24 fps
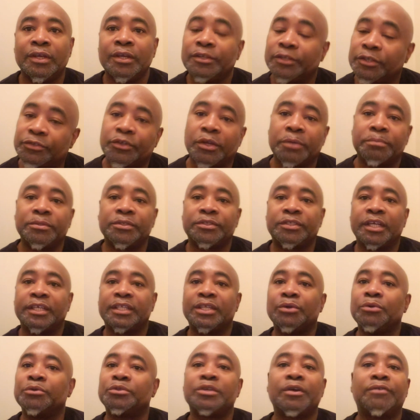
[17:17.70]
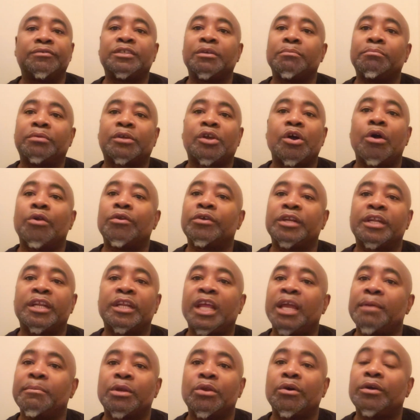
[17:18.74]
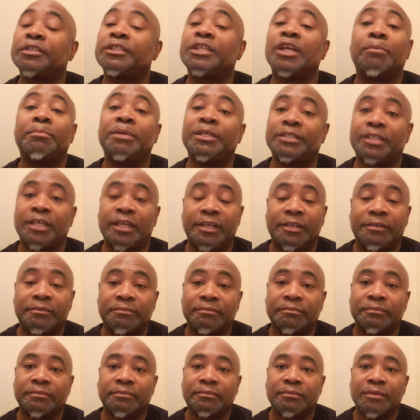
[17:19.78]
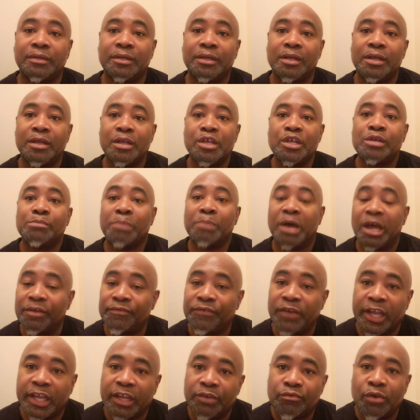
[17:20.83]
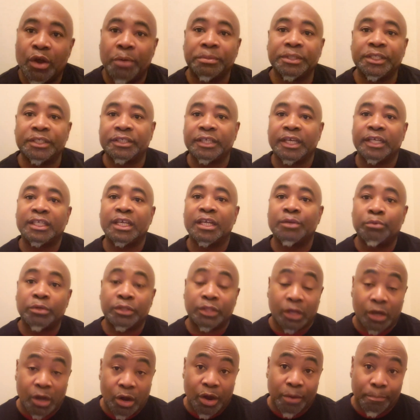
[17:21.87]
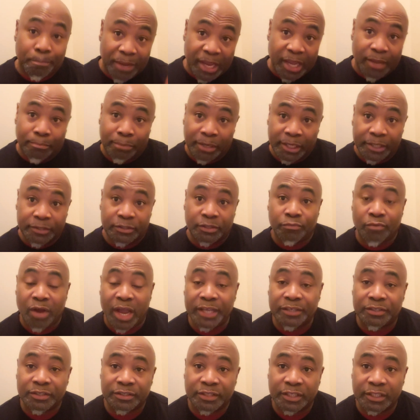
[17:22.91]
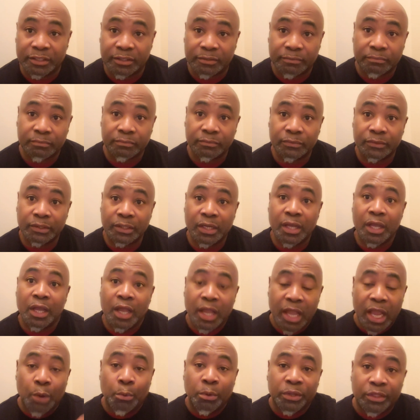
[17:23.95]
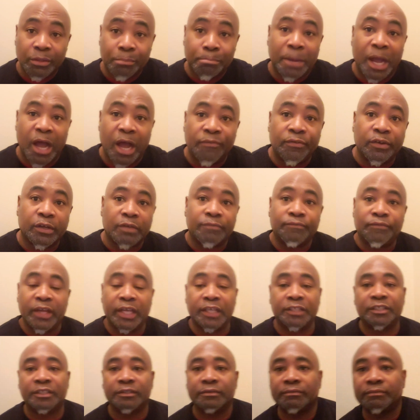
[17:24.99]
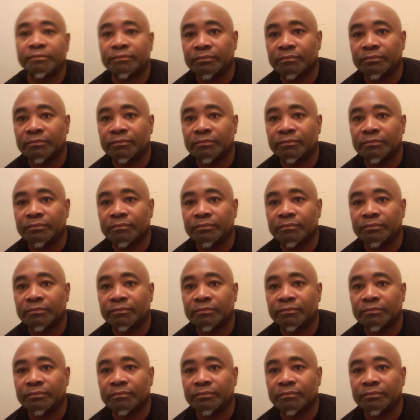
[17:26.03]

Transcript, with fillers: The scripture says that whosoever shall call on the name of the Lord shall be saved. Matter of fact, in Romans, it says that with the heart man believes to righteousness, and with the mouth of confession